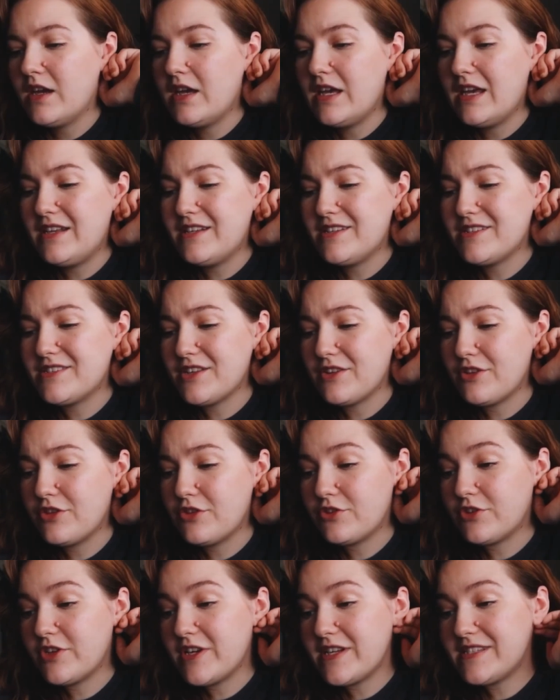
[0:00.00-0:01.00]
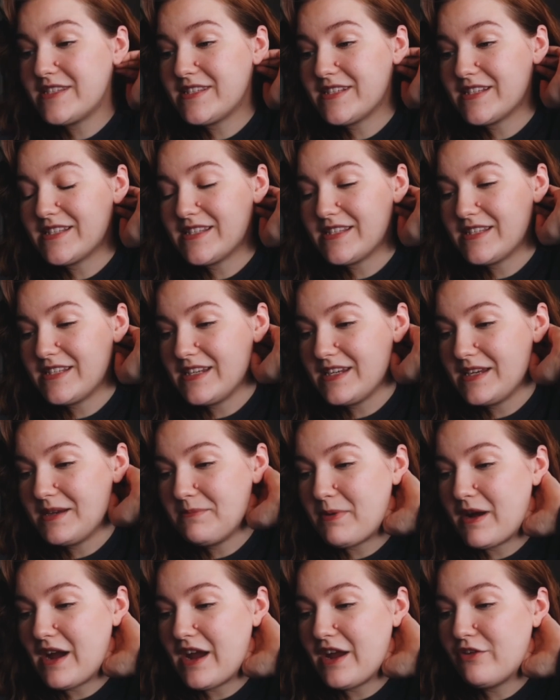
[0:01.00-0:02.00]
It is 360
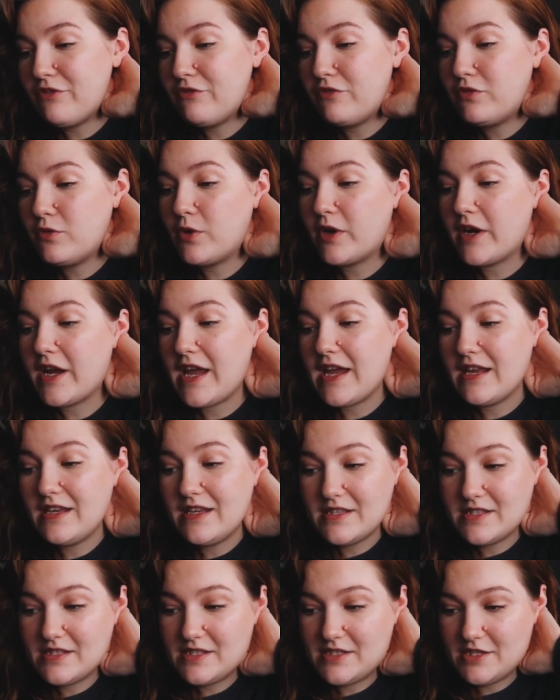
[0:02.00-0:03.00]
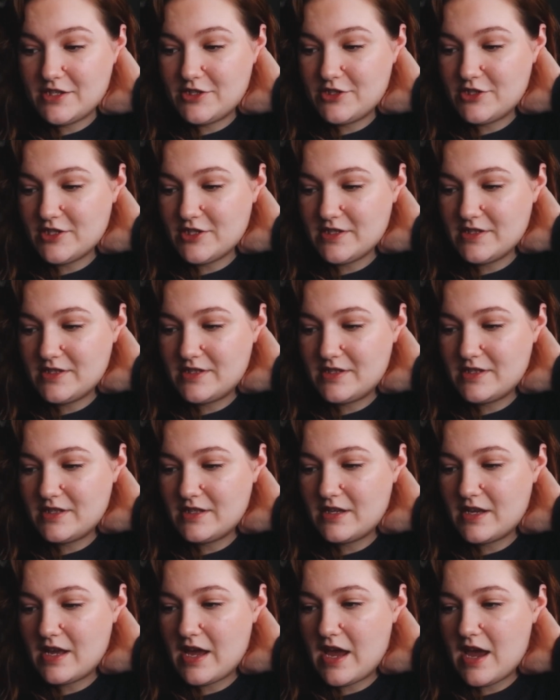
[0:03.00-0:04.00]
by 480 stitches,
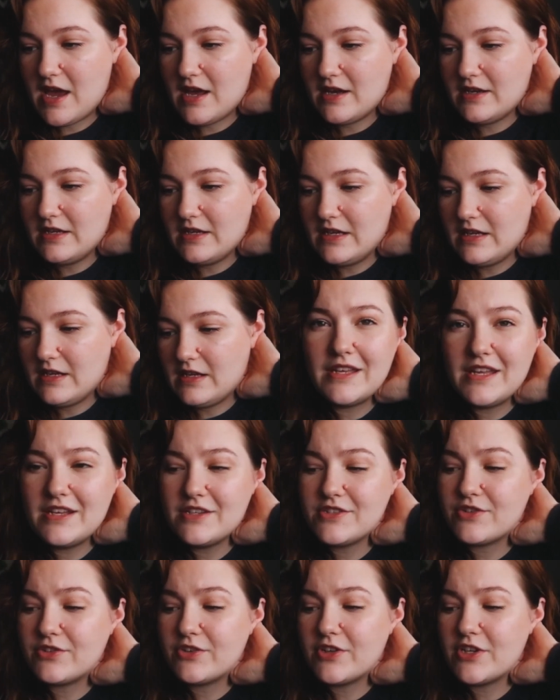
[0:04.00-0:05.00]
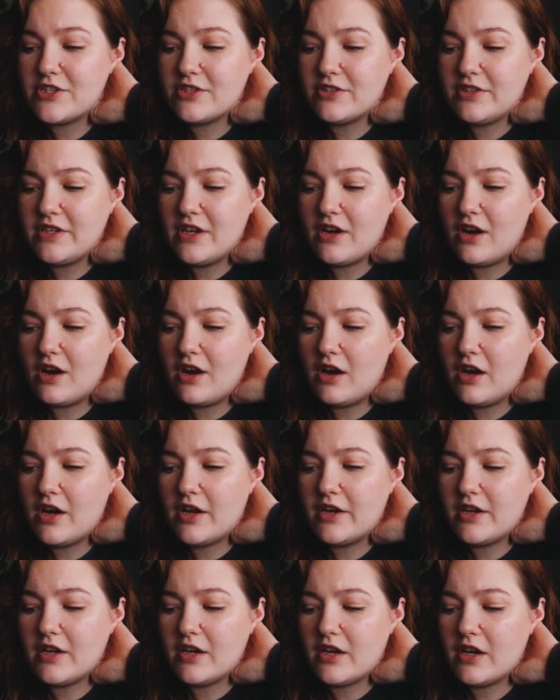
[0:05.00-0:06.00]
and it is originally
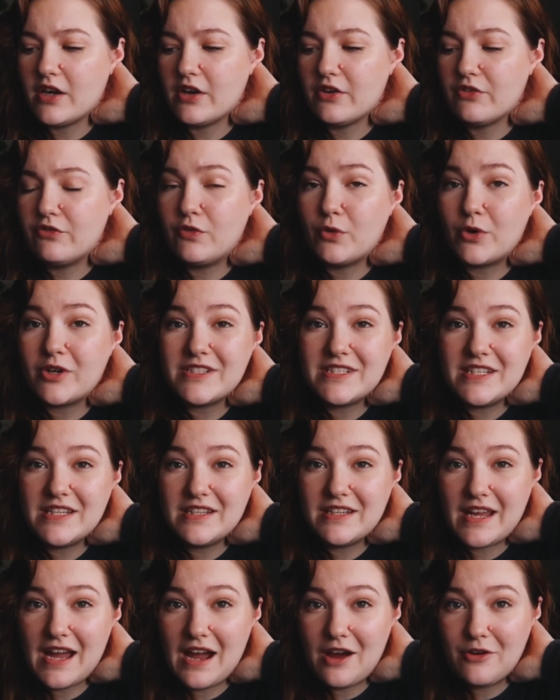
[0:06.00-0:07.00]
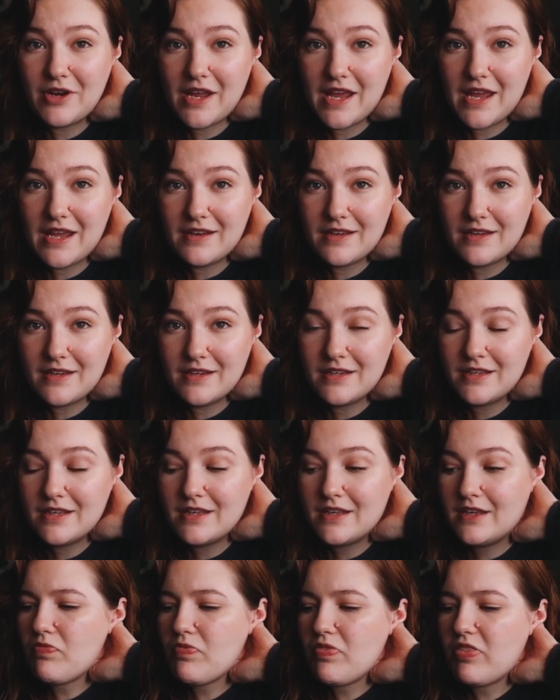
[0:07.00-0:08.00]
on a 14 count Aida,
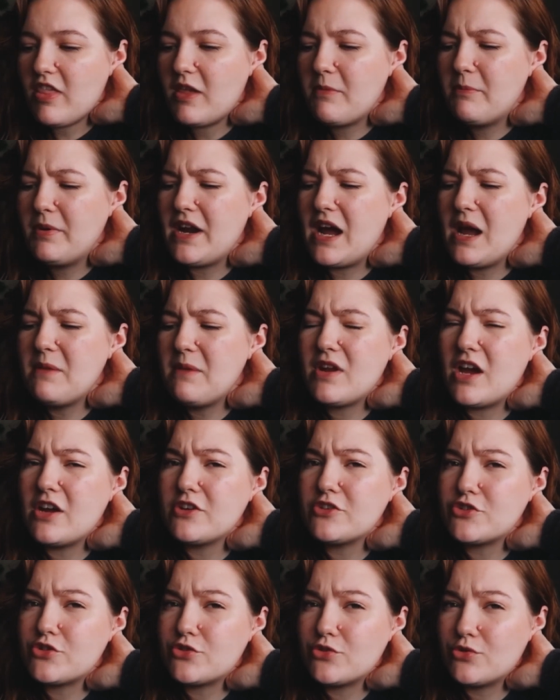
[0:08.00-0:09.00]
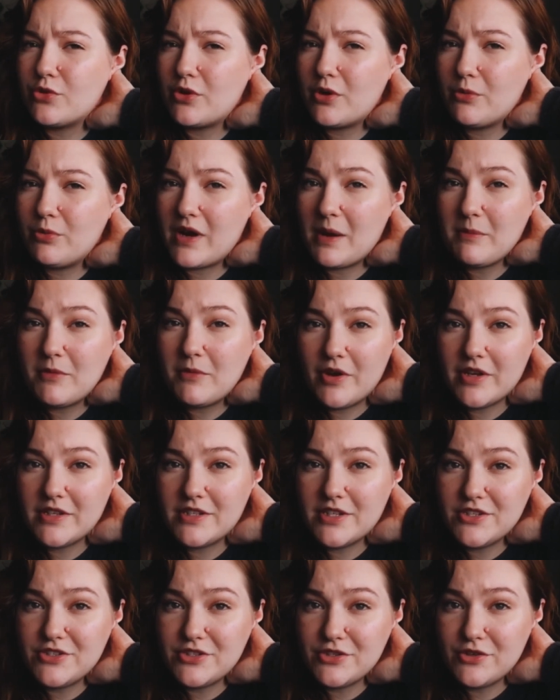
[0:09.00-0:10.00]
but I'm not sure what I'm going
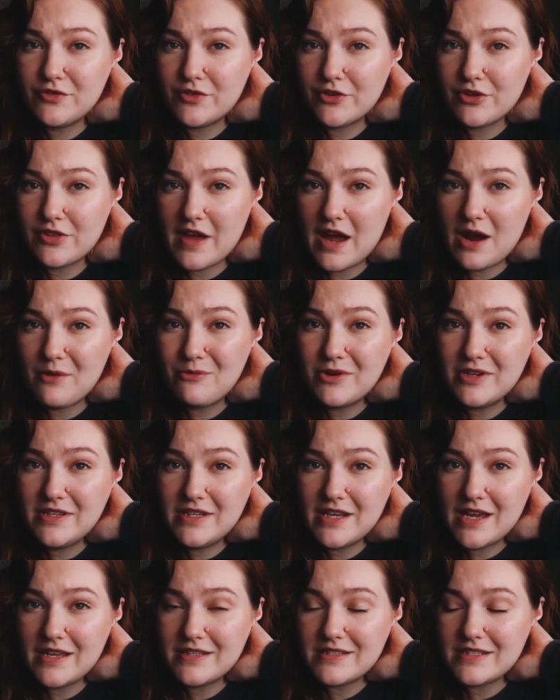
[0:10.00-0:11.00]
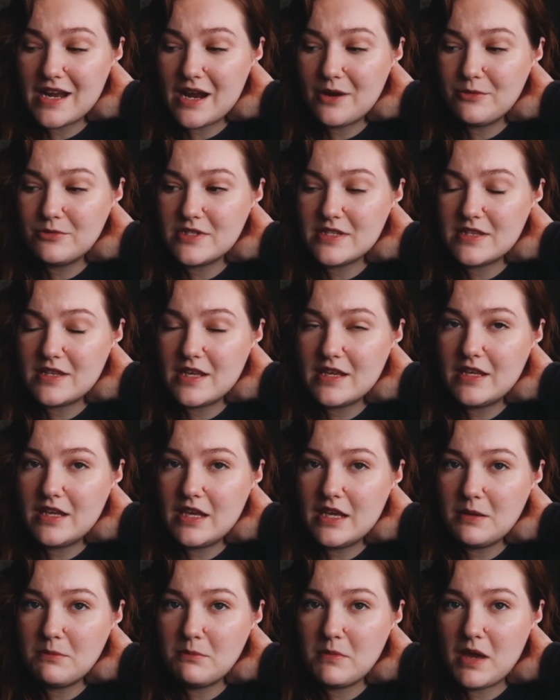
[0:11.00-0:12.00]
to do for that one yet. I was
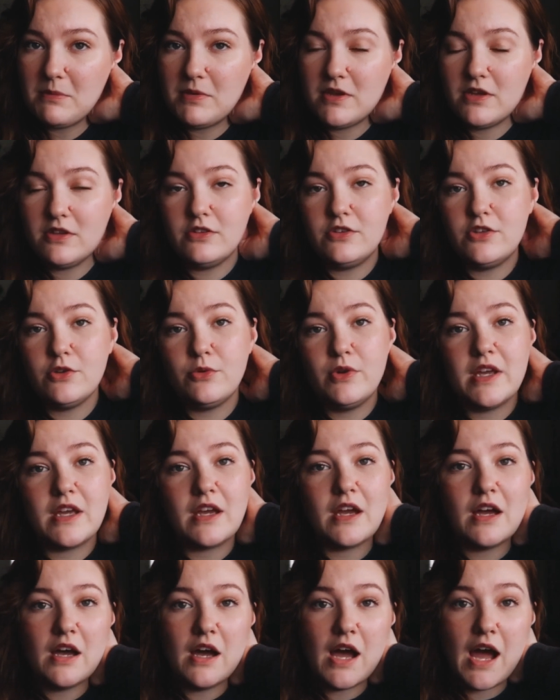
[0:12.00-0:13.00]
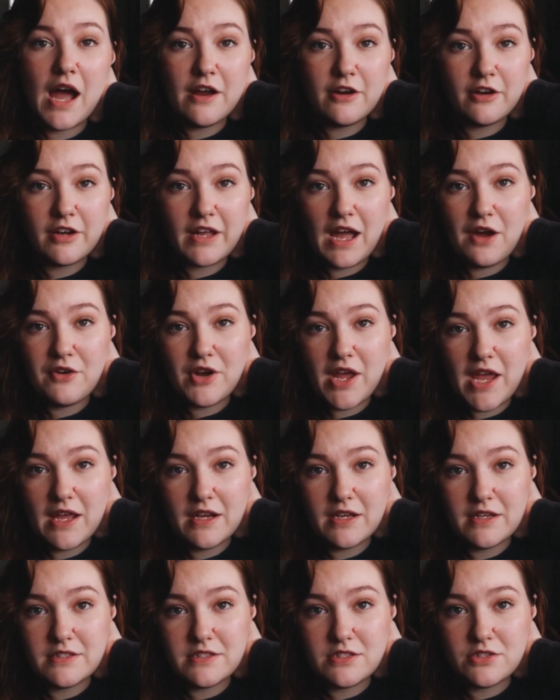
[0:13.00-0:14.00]
thinking maybe doing a higher count
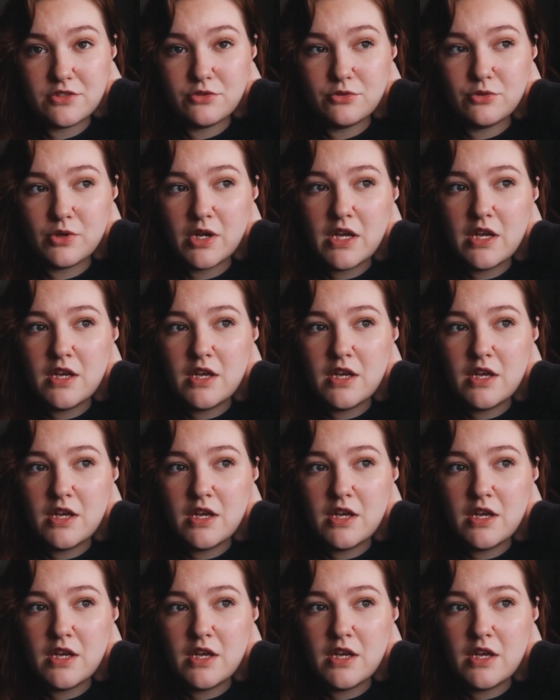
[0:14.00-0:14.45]
Aida to